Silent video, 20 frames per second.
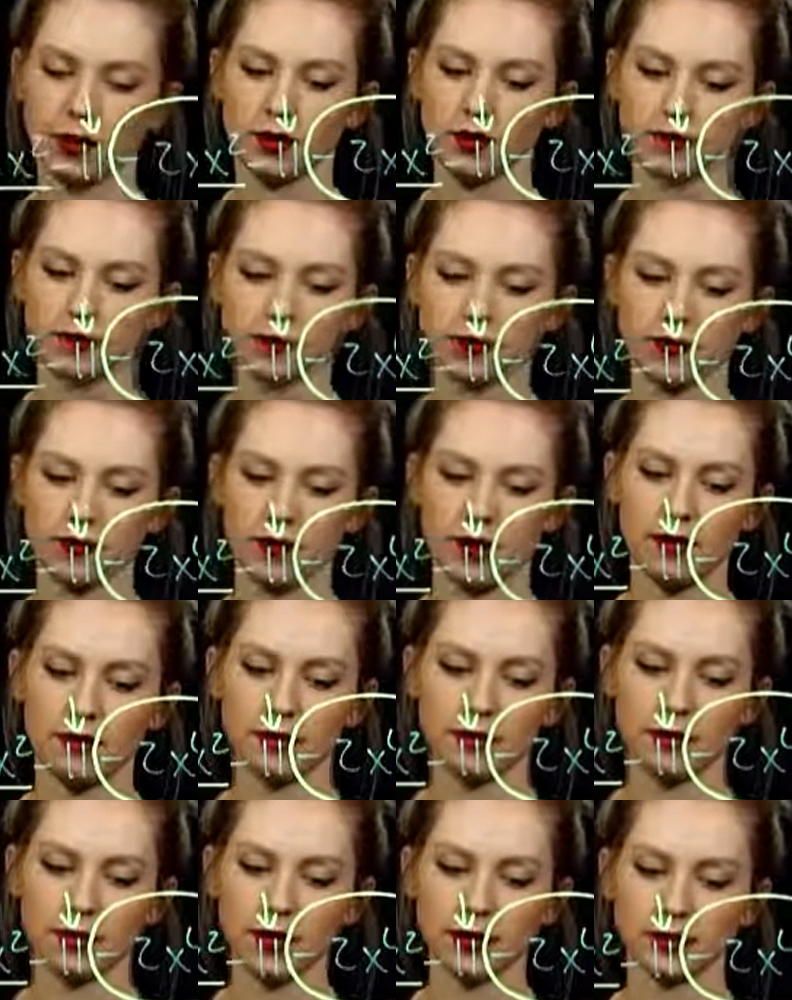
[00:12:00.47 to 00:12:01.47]
So I've got
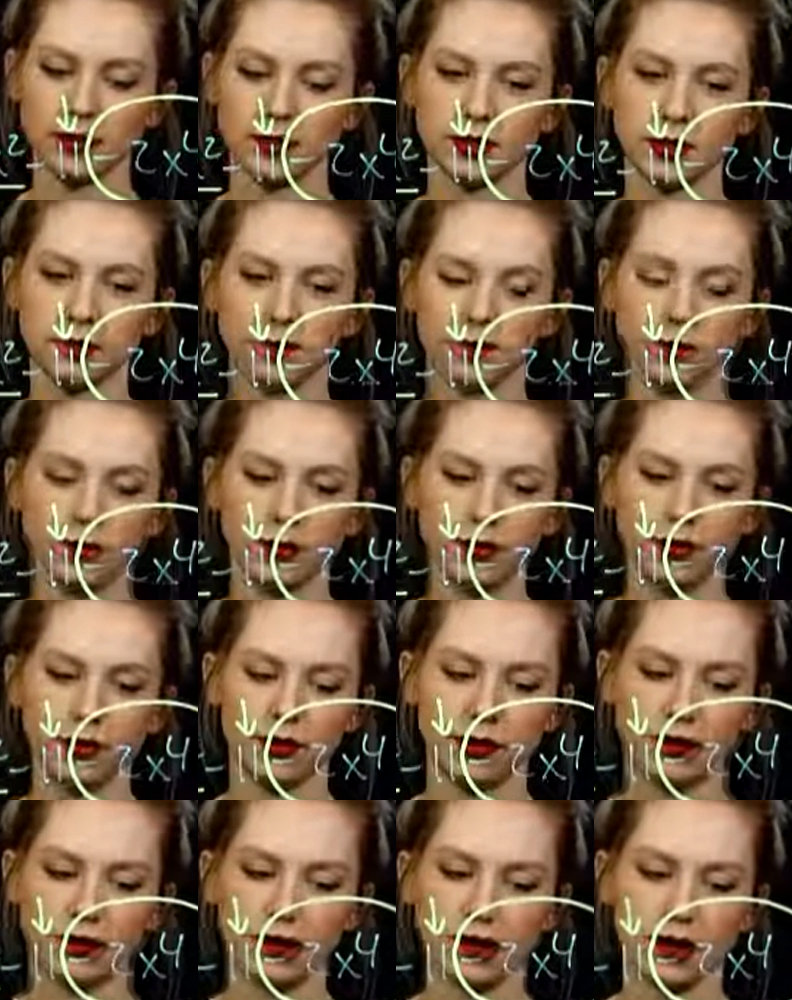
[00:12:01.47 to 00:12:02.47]
4x to the fourth
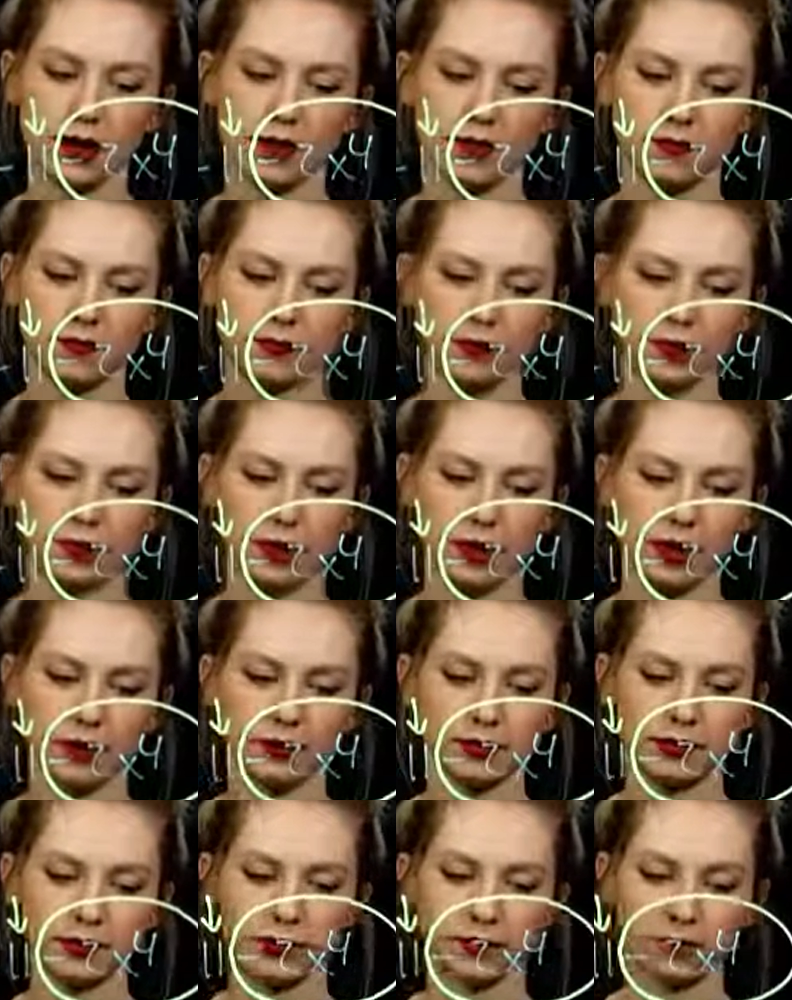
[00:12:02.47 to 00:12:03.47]
and negative
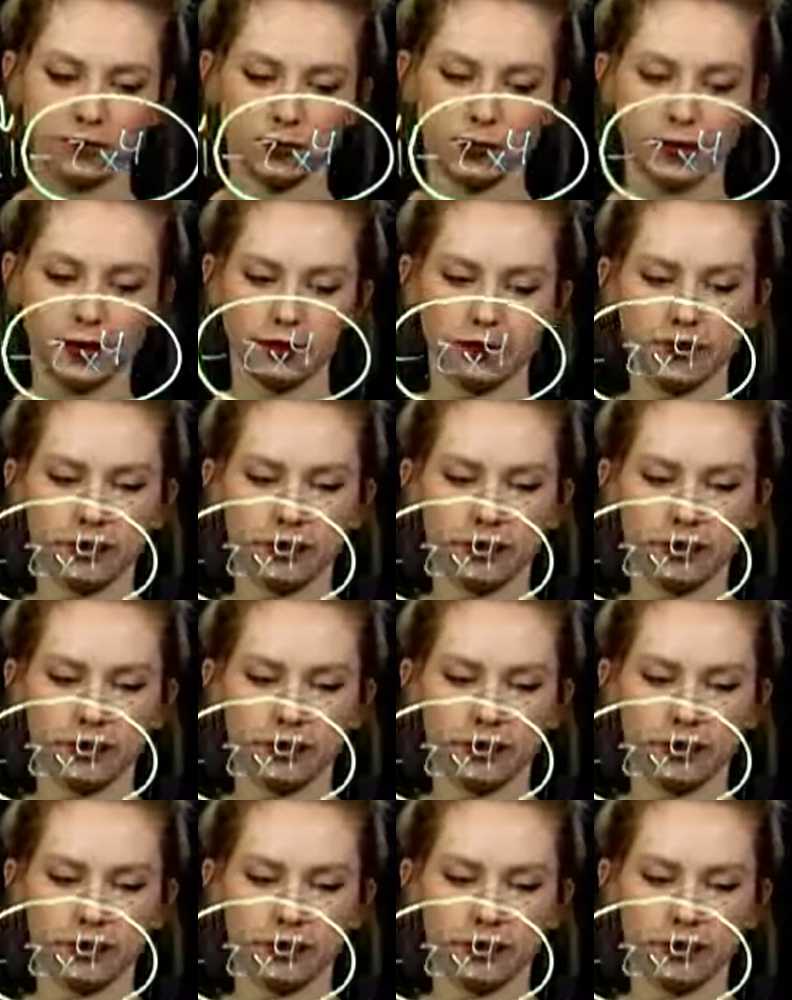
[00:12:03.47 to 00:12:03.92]
2x to the fourth.